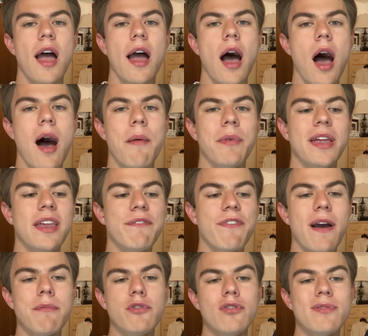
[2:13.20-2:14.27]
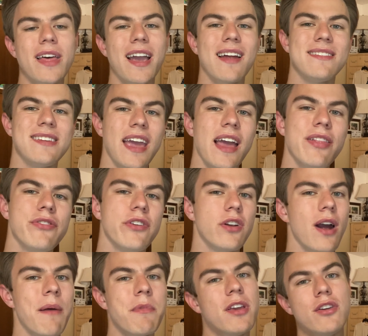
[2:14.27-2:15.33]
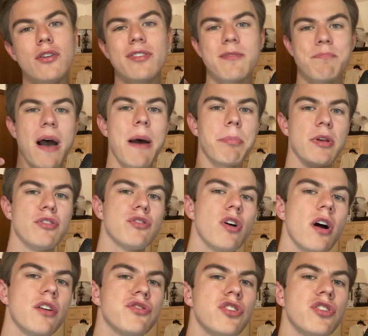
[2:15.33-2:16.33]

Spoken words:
And if I'm doing like a dance video, I'm going to use a poppy song.